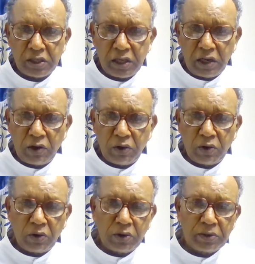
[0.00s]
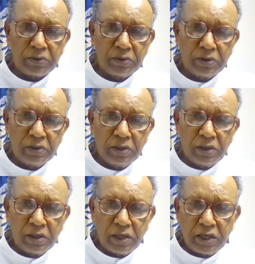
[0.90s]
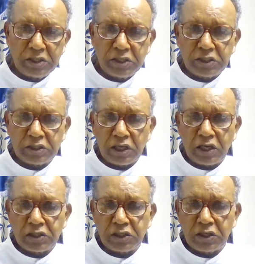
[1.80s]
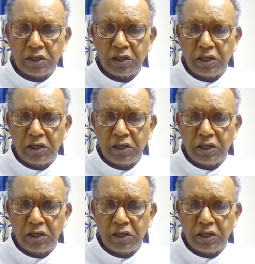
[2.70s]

alone and Jesus asked her,